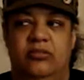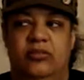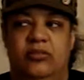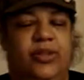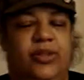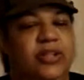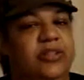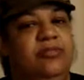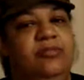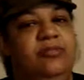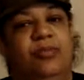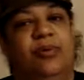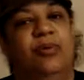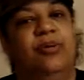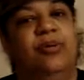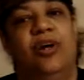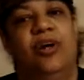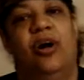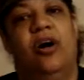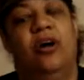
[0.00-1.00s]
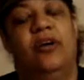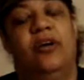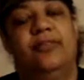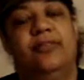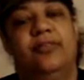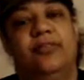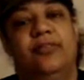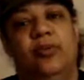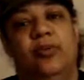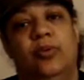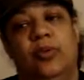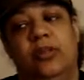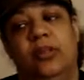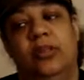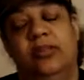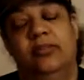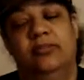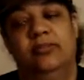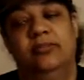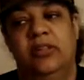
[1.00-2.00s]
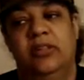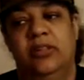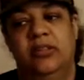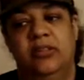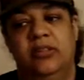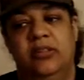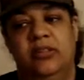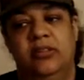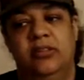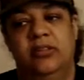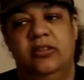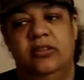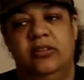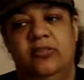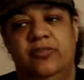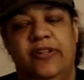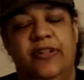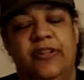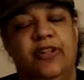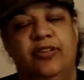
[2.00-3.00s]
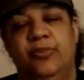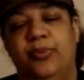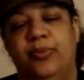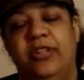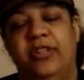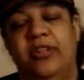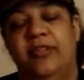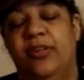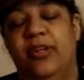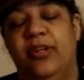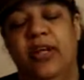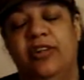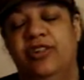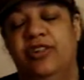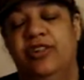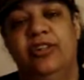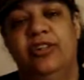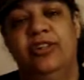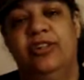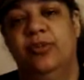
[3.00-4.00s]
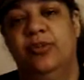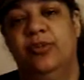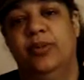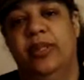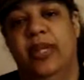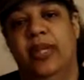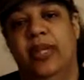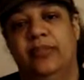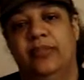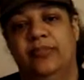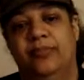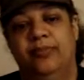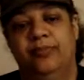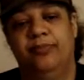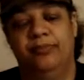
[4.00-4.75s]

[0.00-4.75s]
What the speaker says: we'd put off or figured we'd never actually do again.